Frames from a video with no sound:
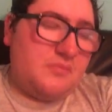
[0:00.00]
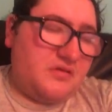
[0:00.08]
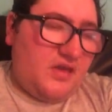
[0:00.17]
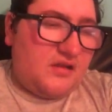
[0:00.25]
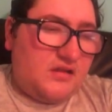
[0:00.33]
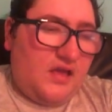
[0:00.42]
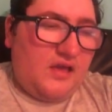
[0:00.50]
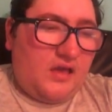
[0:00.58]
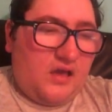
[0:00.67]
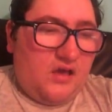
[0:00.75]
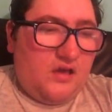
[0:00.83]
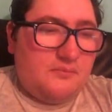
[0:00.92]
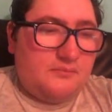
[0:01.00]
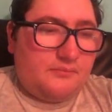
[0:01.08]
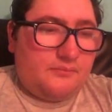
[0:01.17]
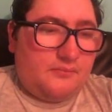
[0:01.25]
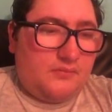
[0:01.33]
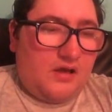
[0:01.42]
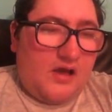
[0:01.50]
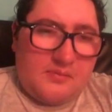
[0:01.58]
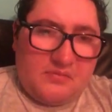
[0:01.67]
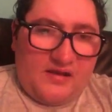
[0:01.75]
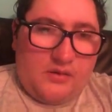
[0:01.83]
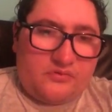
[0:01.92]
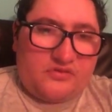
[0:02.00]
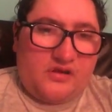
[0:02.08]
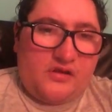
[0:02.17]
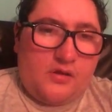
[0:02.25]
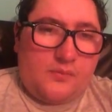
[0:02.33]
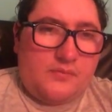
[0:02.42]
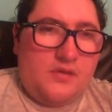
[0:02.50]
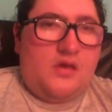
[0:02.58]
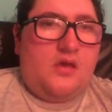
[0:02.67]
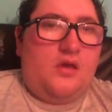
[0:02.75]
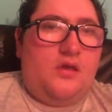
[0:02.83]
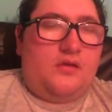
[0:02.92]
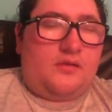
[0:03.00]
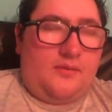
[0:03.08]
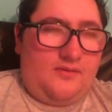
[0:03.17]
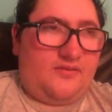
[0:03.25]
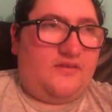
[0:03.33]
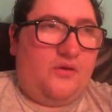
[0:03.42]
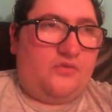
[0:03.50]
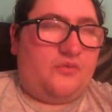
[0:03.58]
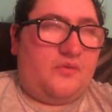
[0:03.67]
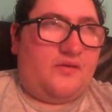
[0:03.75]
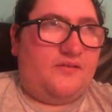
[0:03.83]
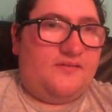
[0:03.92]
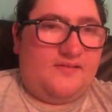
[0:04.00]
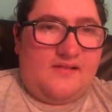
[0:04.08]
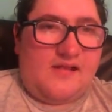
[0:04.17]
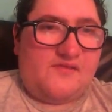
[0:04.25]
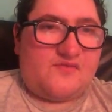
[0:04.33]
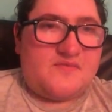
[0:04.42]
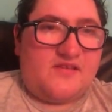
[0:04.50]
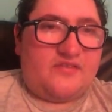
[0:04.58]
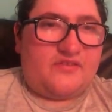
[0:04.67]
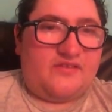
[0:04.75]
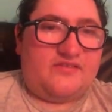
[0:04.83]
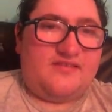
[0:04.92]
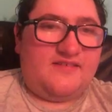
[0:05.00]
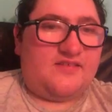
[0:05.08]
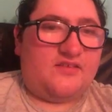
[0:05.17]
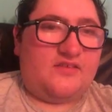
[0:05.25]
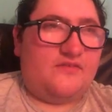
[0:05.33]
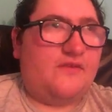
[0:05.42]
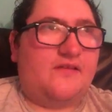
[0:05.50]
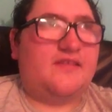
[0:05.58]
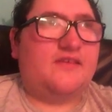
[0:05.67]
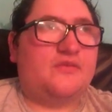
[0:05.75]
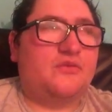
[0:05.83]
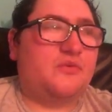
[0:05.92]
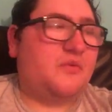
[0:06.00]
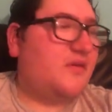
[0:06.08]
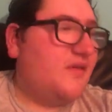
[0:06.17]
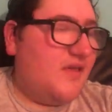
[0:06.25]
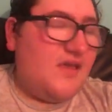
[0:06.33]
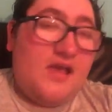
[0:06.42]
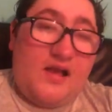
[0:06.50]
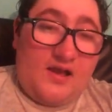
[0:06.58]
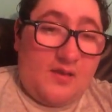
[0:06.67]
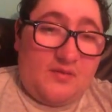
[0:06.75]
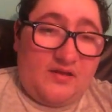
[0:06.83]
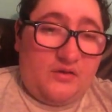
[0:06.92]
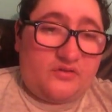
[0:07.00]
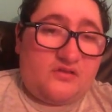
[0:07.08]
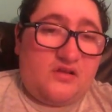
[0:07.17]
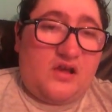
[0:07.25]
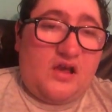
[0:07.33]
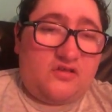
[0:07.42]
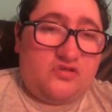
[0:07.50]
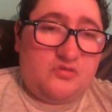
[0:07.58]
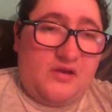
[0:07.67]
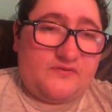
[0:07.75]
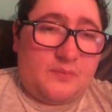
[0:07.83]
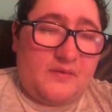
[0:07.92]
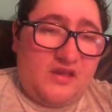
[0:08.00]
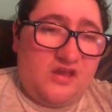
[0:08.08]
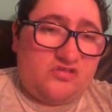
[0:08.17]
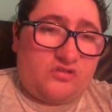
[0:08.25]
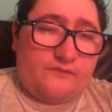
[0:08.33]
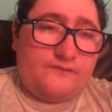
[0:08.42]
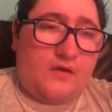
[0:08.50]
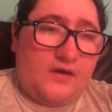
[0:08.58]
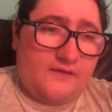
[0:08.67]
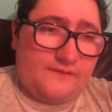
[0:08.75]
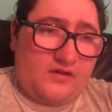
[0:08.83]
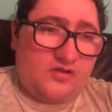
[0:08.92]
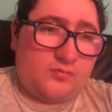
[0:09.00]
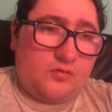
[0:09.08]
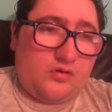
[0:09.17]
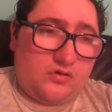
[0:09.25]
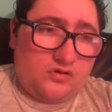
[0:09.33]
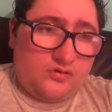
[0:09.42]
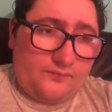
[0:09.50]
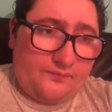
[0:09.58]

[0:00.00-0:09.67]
But yeah, I am a counsellor now. Let's go on to it. 11 minutes in, Jesus, he finally gets onto it. I am a counsellor. I do have a page via Facebook.